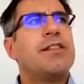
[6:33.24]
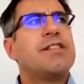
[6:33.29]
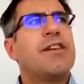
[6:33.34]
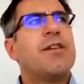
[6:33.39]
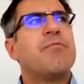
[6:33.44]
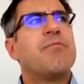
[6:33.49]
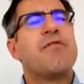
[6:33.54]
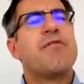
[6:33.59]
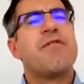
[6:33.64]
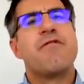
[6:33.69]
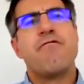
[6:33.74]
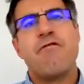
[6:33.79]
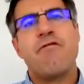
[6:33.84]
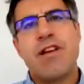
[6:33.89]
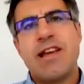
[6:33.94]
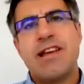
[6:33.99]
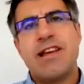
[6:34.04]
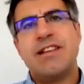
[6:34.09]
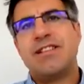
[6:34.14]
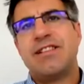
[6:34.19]
there's a number of
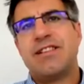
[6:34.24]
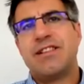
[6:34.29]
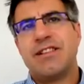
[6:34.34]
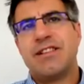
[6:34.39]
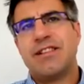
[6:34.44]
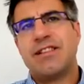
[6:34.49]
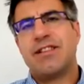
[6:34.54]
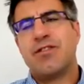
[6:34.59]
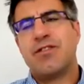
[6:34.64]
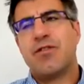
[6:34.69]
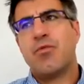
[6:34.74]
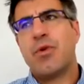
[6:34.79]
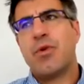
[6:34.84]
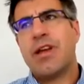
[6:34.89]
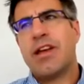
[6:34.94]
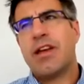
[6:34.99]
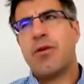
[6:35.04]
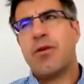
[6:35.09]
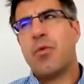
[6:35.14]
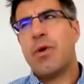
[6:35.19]
reasons that
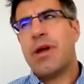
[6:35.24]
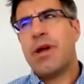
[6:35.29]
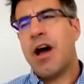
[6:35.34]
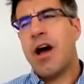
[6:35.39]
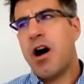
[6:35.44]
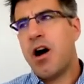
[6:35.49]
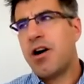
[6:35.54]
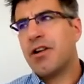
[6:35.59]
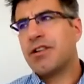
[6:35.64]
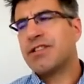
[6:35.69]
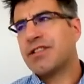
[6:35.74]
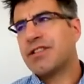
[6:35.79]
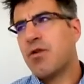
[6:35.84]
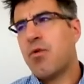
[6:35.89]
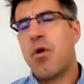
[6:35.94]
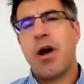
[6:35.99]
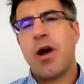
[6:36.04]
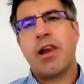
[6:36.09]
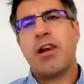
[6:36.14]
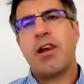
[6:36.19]
we we aren't
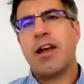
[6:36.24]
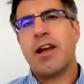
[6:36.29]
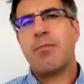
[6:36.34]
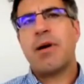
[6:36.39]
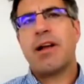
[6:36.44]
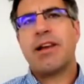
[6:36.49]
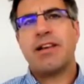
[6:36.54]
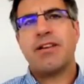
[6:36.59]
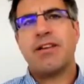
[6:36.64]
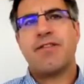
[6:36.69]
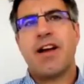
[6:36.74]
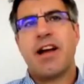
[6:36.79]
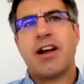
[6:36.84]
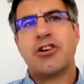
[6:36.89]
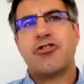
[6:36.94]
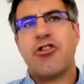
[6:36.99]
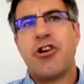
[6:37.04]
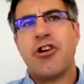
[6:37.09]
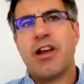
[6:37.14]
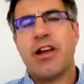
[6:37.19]
quite like
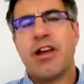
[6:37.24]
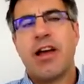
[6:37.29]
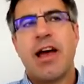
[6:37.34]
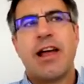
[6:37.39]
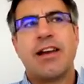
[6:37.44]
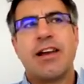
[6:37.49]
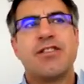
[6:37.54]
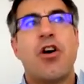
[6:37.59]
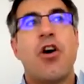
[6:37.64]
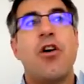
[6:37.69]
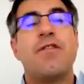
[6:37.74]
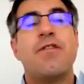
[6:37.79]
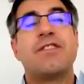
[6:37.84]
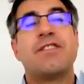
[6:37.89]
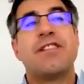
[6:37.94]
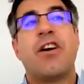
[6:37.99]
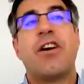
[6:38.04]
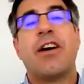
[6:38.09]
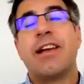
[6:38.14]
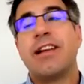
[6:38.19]
manufacturing, and
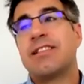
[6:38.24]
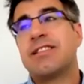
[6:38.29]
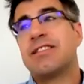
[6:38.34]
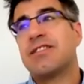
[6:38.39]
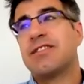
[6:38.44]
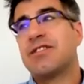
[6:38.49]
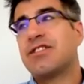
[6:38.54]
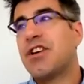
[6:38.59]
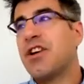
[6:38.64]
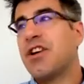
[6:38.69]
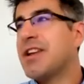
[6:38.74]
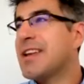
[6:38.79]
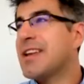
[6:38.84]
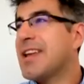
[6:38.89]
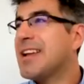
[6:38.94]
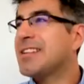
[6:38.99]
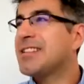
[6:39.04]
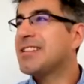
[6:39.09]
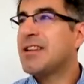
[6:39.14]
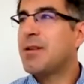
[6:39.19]
offsite certainly
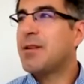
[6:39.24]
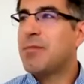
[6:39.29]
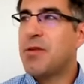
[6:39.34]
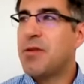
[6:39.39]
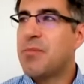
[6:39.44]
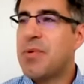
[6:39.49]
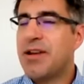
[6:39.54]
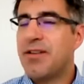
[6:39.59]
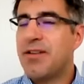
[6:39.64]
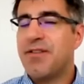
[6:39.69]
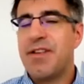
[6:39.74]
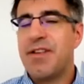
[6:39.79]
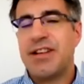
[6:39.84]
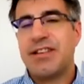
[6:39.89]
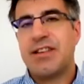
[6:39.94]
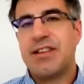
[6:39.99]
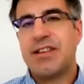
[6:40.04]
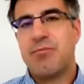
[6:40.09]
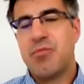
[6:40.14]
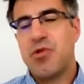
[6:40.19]
gets some of the
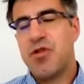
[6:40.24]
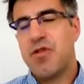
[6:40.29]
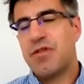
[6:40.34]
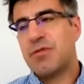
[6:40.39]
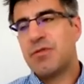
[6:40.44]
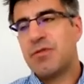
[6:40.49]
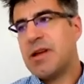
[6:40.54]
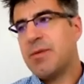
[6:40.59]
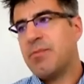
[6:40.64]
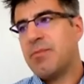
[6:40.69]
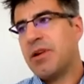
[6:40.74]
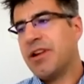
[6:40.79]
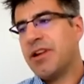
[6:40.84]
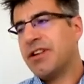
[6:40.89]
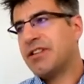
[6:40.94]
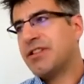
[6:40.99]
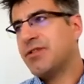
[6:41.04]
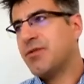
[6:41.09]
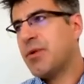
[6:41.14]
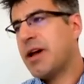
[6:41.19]
benefits. It moves people
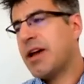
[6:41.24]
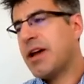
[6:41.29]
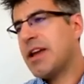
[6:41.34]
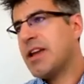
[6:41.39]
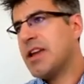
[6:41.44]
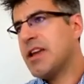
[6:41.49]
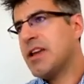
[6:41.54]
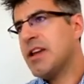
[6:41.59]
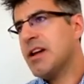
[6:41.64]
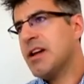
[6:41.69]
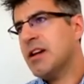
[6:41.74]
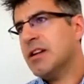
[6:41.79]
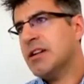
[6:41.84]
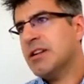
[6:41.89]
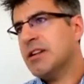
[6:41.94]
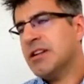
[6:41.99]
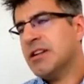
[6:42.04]
into a